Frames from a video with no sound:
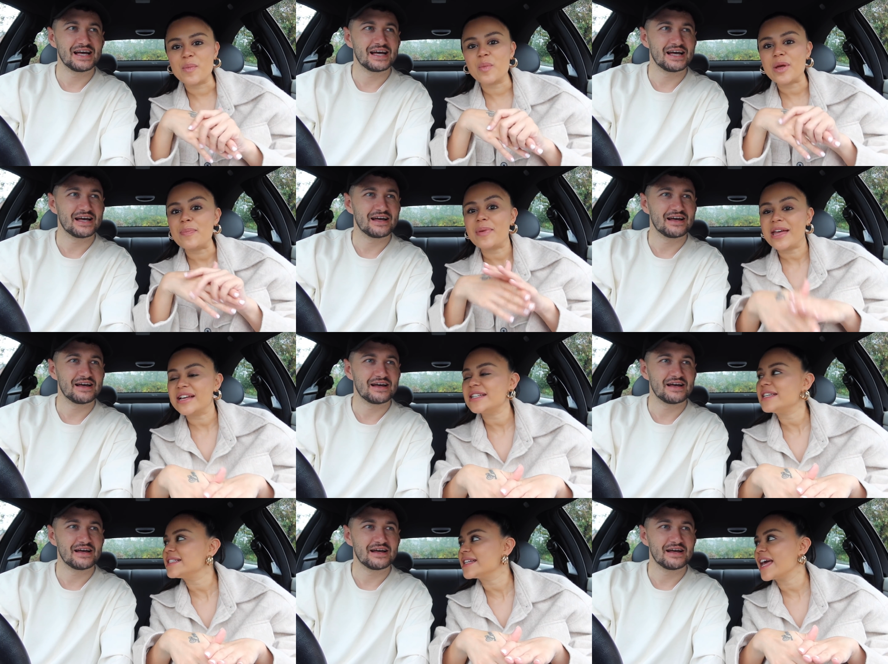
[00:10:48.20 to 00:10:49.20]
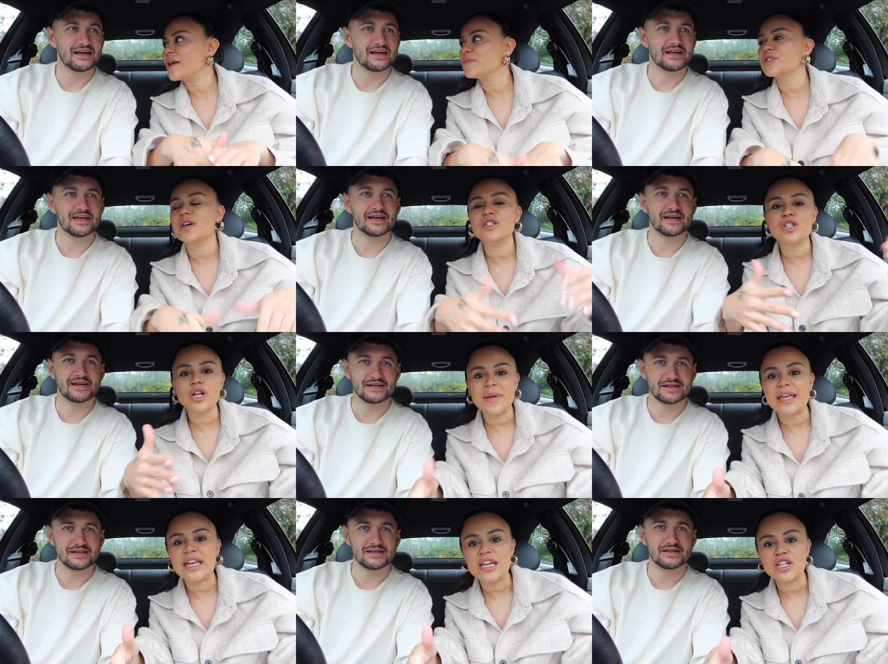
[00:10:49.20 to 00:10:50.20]
Speaker 1: when we picked his name. So as you know,
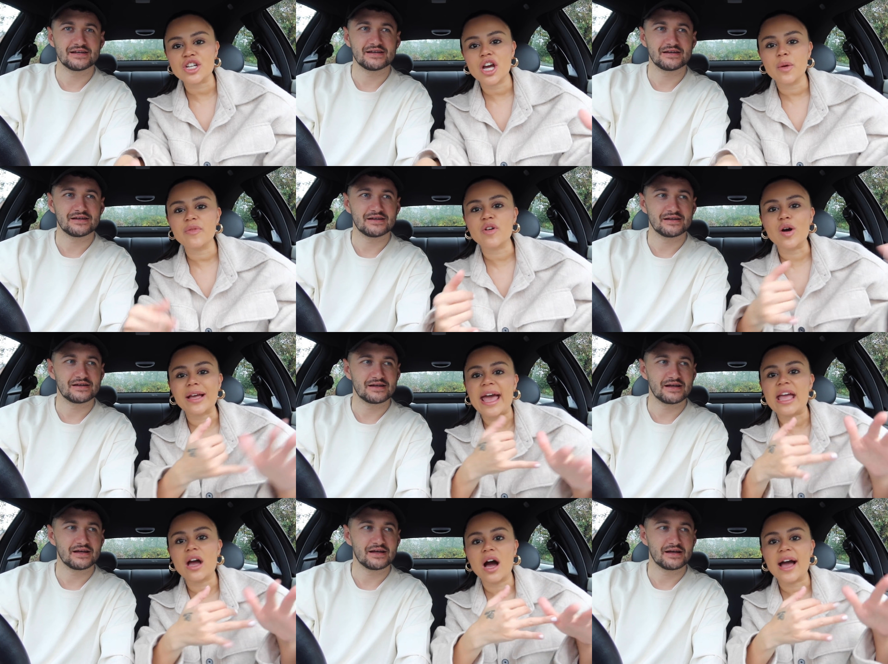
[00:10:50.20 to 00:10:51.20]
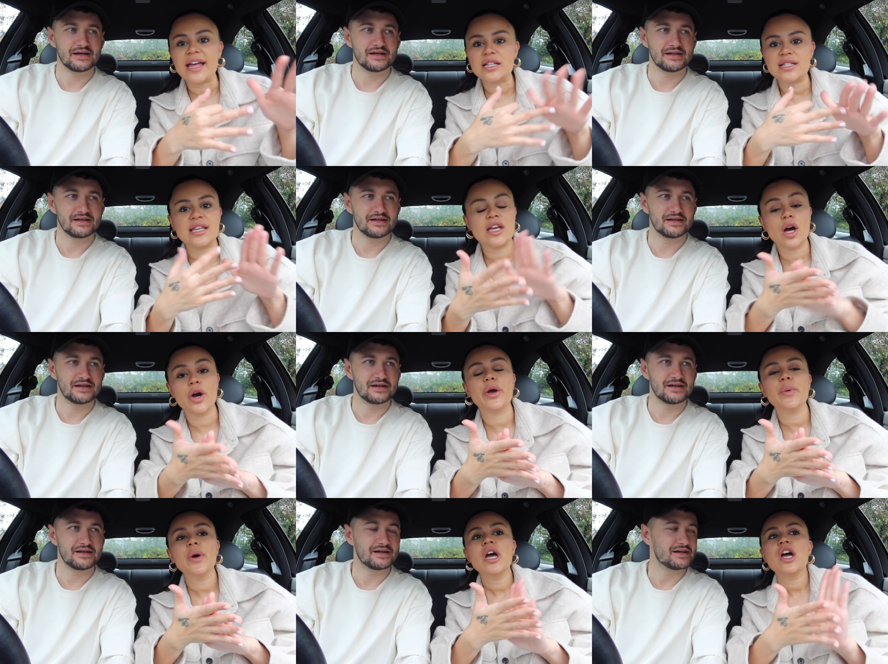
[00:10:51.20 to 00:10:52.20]
in keto, we've got
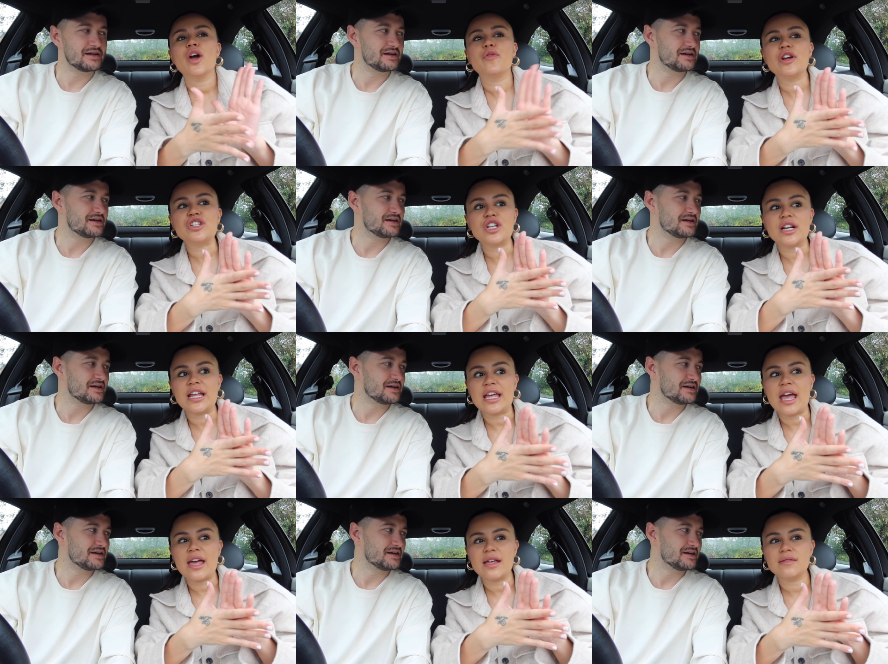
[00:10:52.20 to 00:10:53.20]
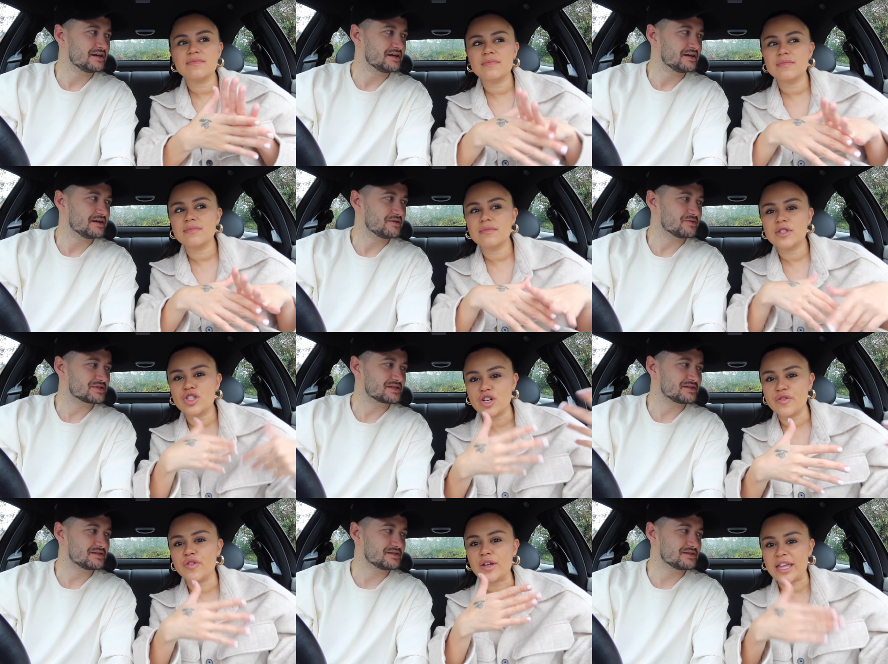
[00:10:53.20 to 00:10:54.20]
K-I-T-O. Originally, it
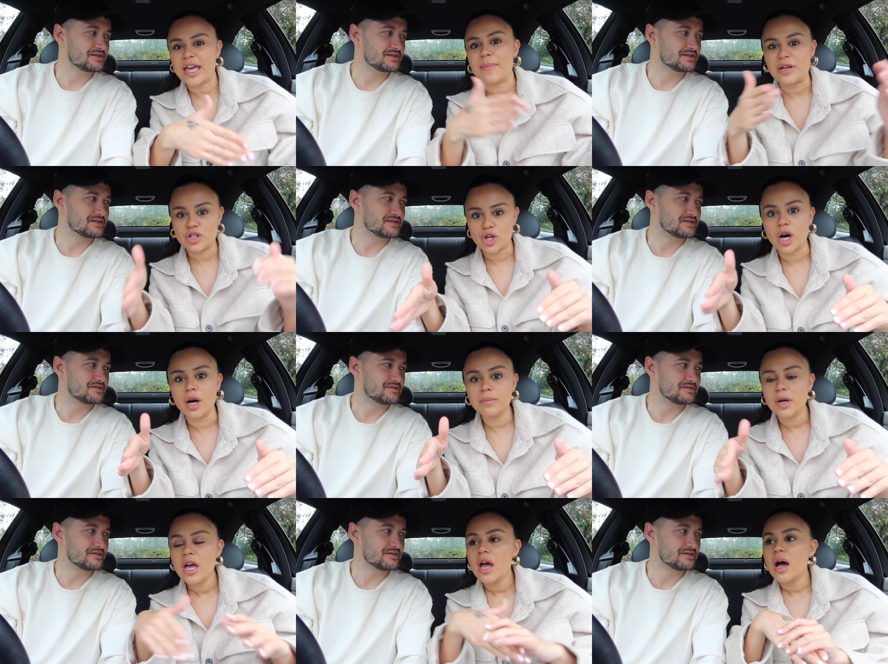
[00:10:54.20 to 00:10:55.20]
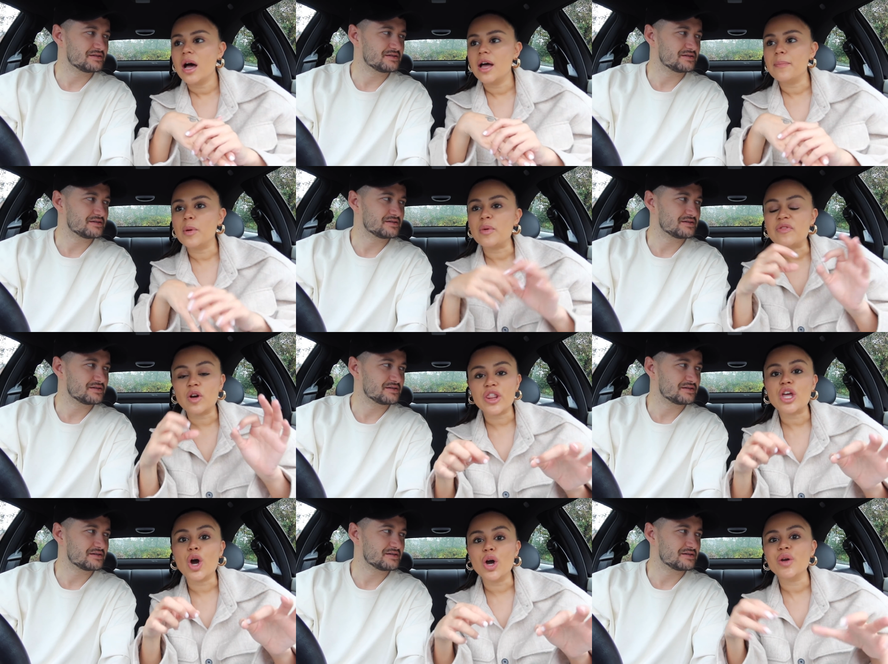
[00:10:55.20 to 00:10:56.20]
stood for Kim and Tom, but we've got
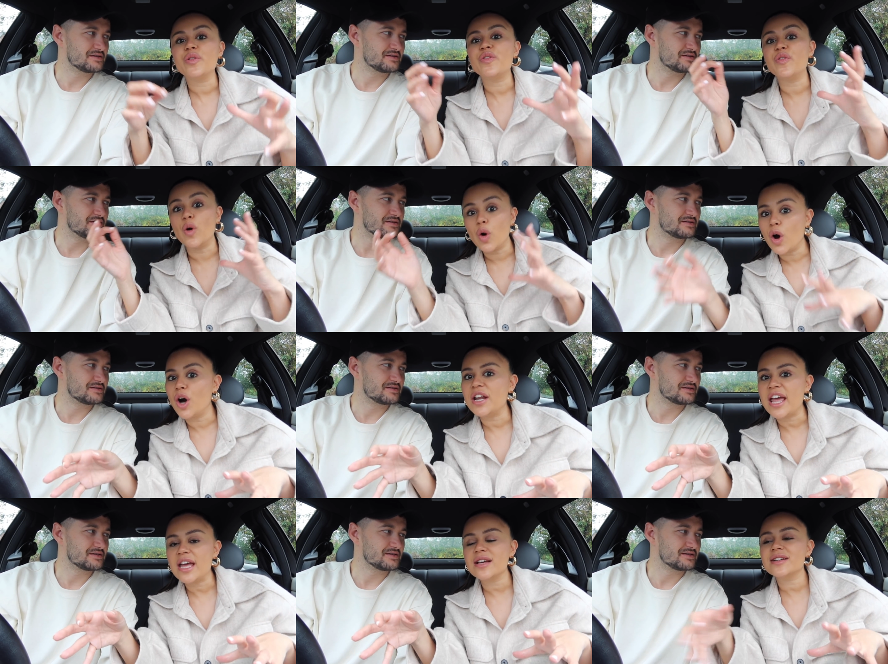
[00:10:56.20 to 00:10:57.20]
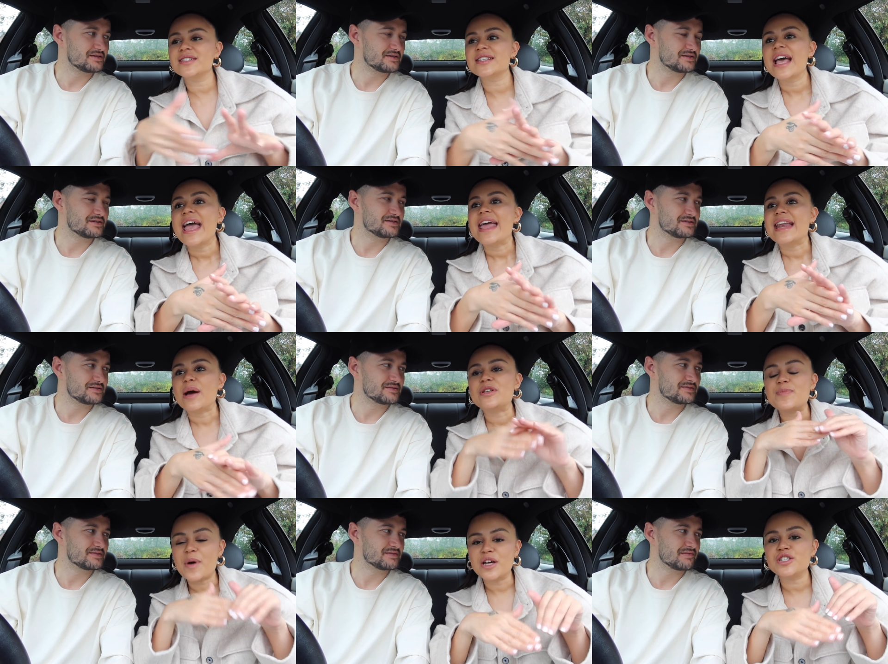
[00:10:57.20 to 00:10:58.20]
the O for Onyx. Now,
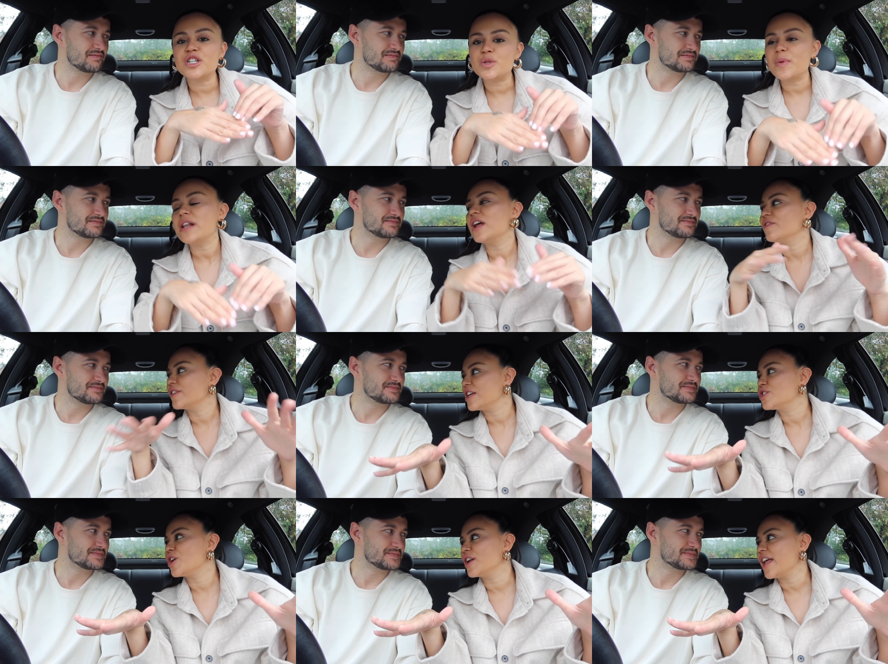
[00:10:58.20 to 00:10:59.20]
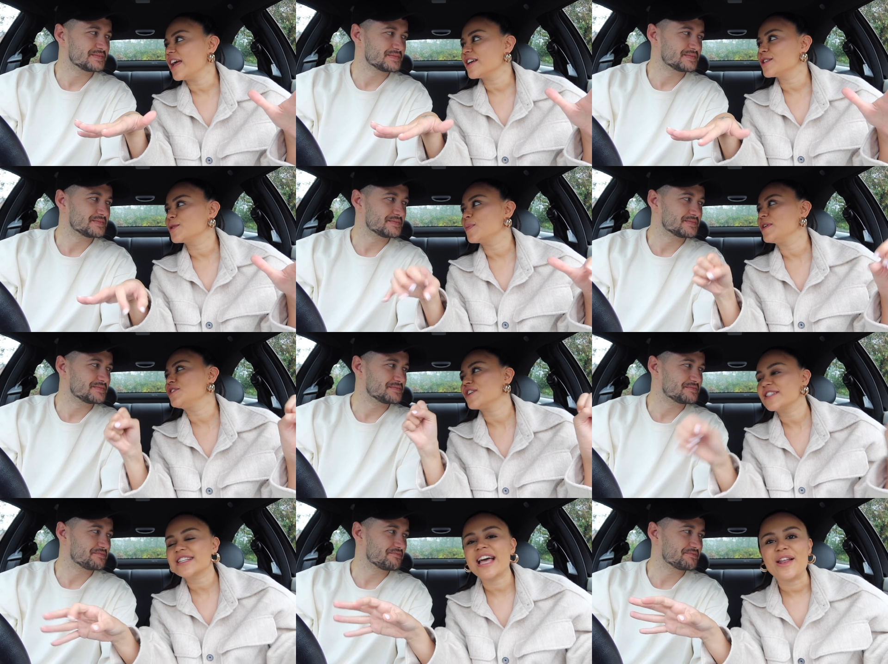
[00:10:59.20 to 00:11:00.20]
as much as we love Kitonics, we
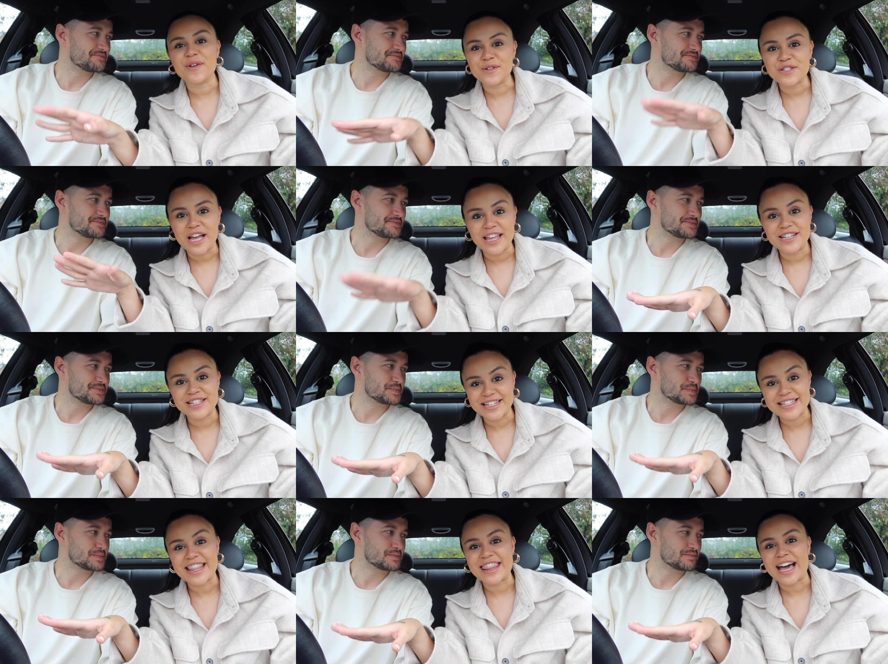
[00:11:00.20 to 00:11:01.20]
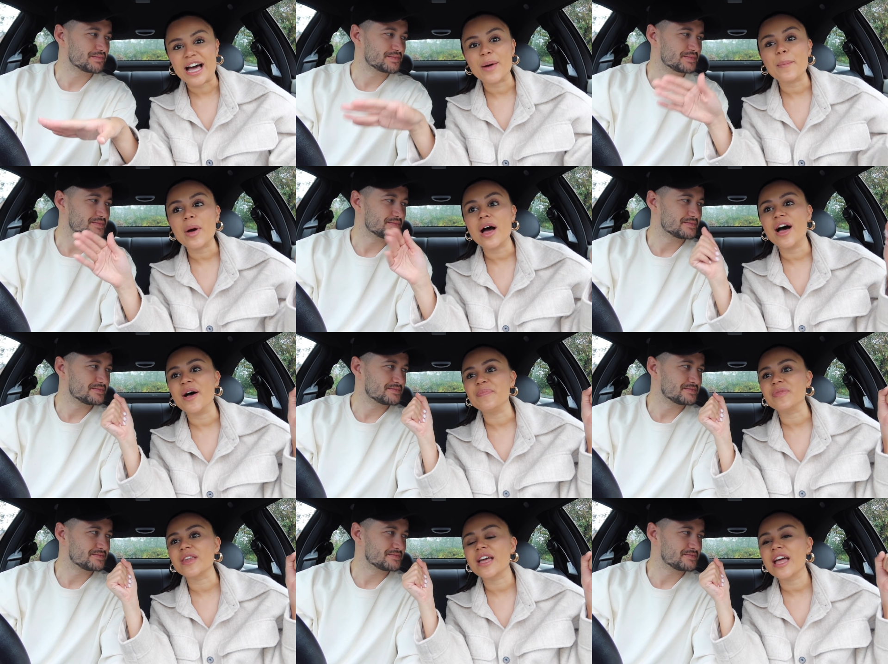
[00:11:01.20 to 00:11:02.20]
just cannot change it to that.
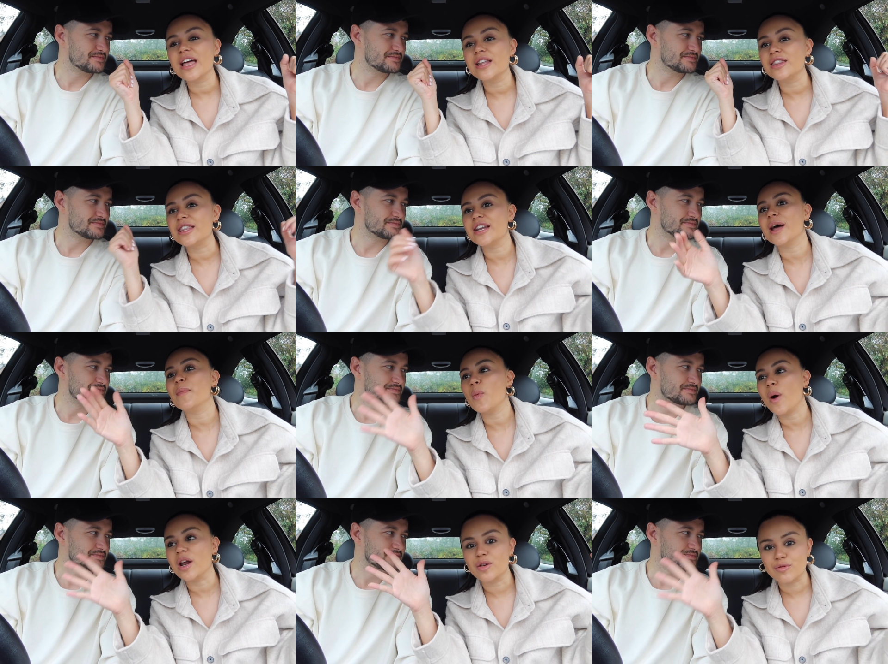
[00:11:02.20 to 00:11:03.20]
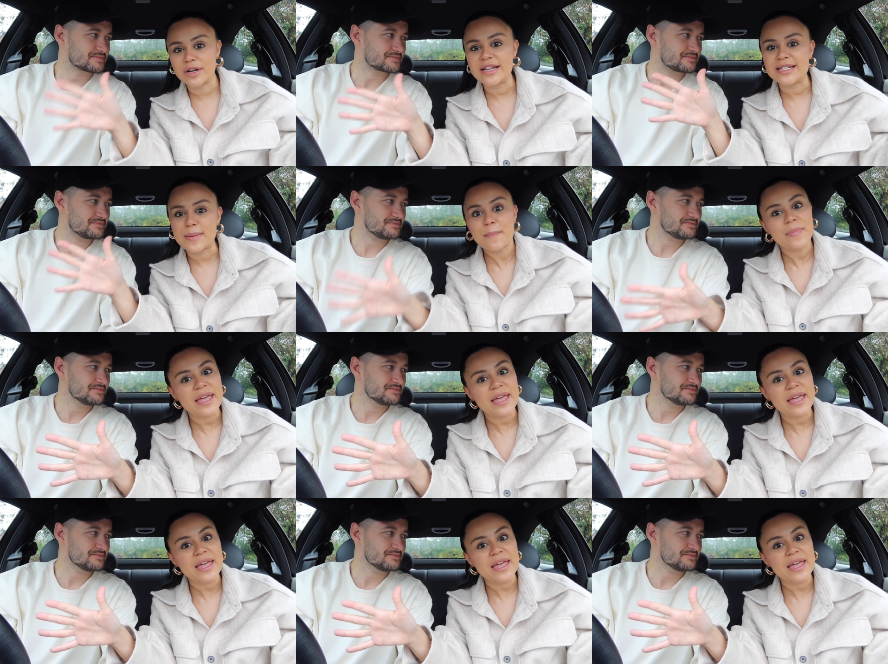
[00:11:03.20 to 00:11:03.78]
The number one reason